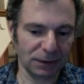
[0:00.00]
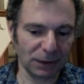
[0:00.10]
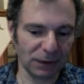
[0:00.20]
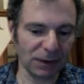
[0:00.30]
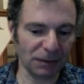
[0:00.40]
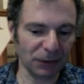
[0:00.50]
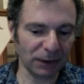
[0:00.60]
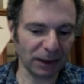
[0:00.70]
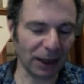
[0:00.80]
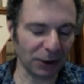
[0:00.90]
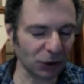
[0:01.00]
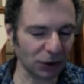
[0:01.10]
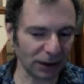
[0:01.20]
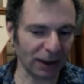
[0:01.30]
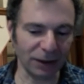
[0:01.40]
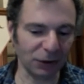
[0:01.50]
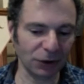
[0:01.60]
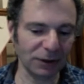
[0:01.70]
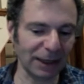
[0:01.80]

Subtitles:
something that I couldn't